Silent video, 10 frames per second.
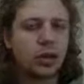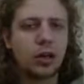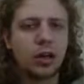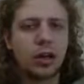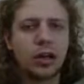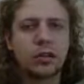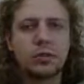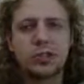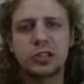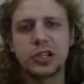Anand
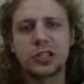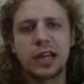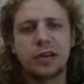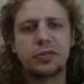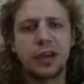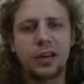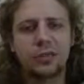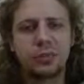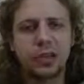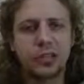was suggesting
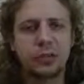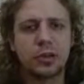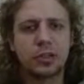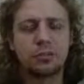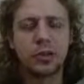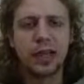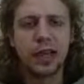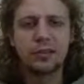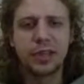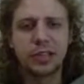f5 because they want to play
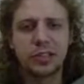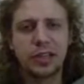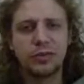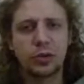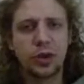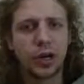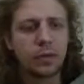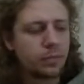f takes e4.